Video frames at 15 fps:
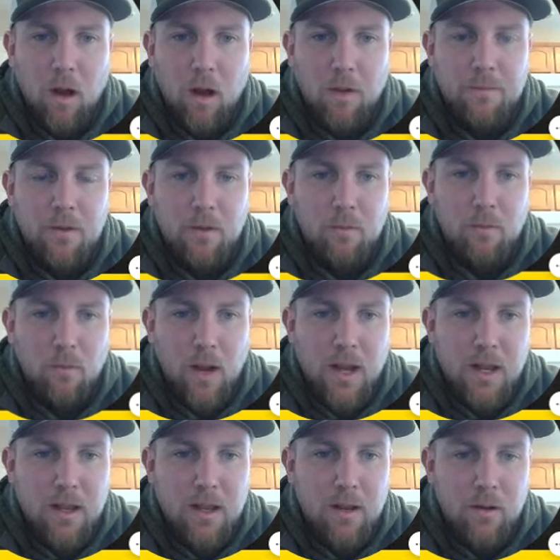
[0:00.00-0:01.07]
off to the
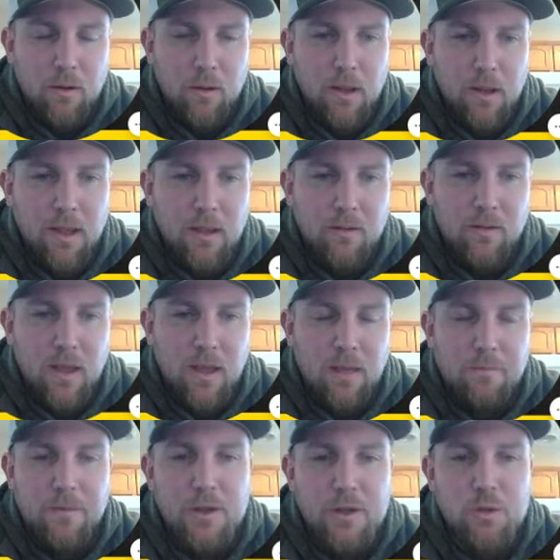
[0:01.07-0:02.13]
right here is
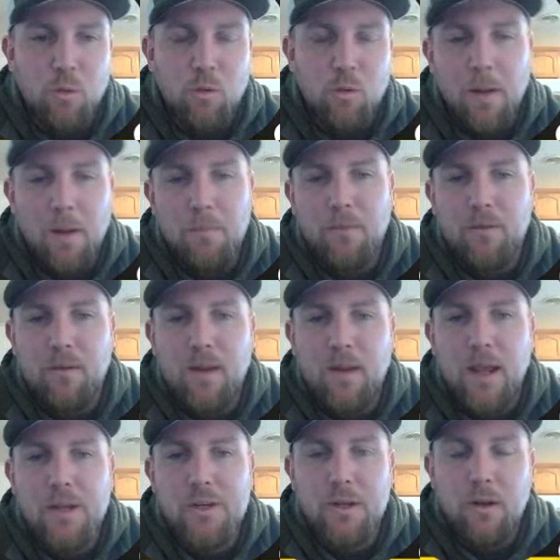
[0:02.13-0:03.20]
a visual
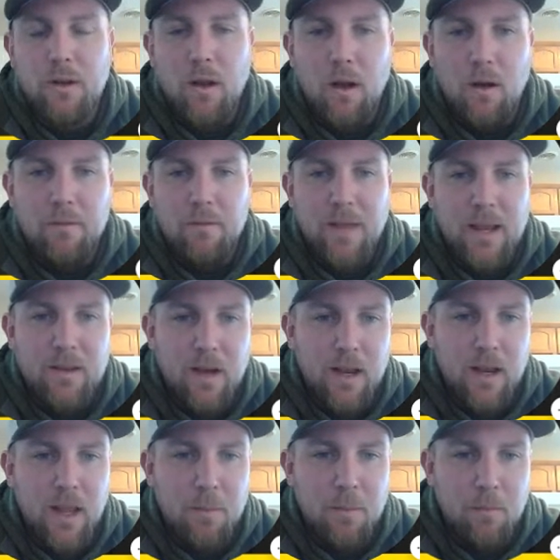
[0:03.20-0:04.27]
representation of a
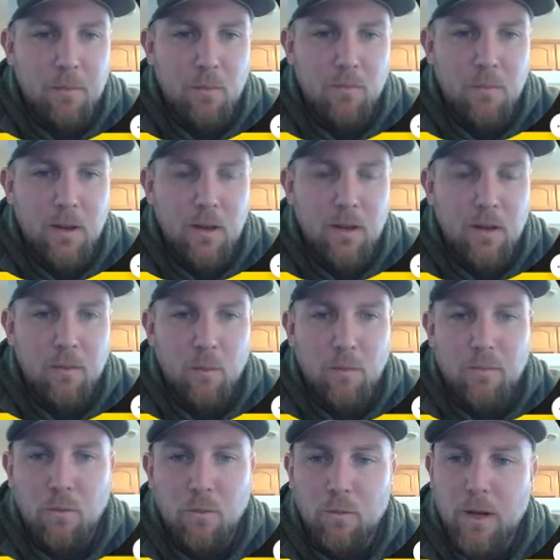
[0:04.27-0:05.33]
dynamic movement through
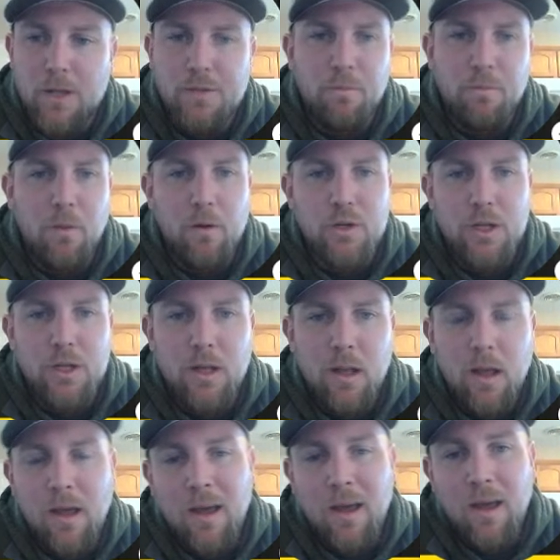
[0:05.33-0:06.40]
a full range of
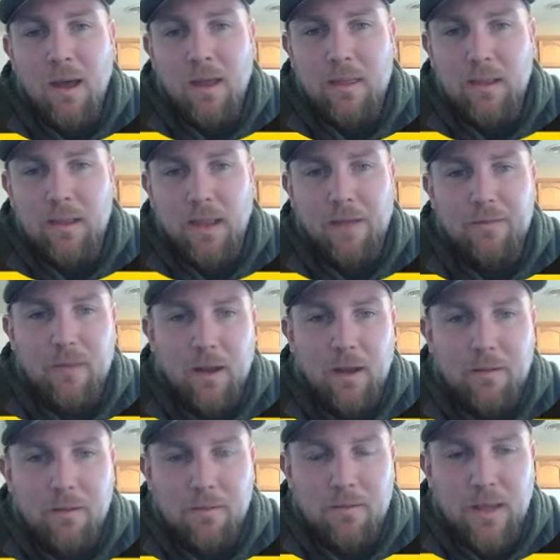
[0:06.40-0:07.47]
motion. The left
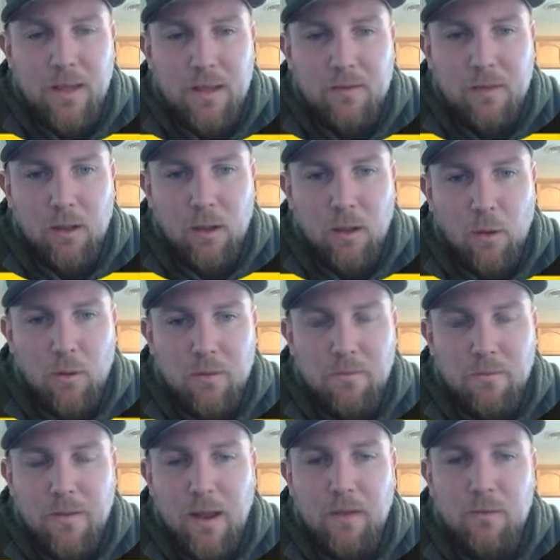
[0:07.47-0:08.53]
side of the V is the loading
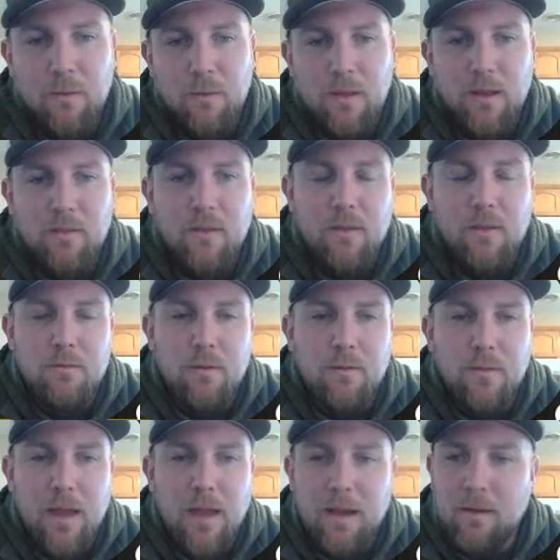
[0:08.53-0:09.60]
phase or the eccentric
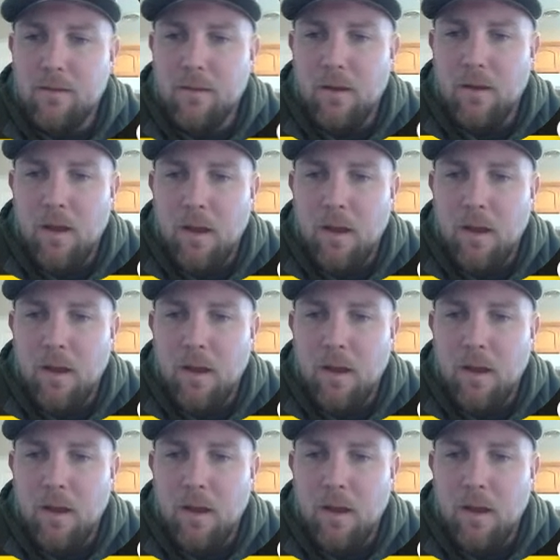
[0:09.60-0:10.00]
phase.